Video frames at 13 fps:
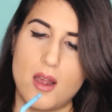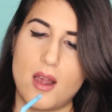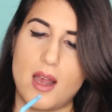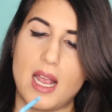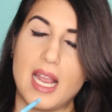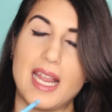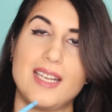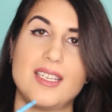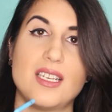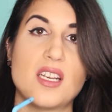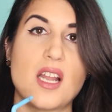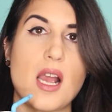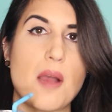I did
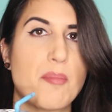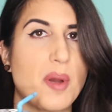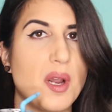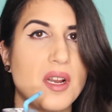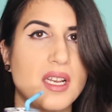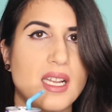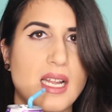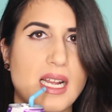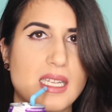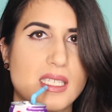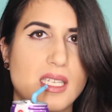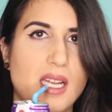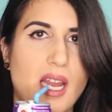not party
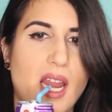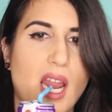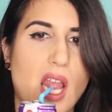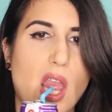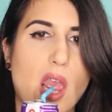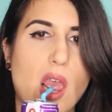last night.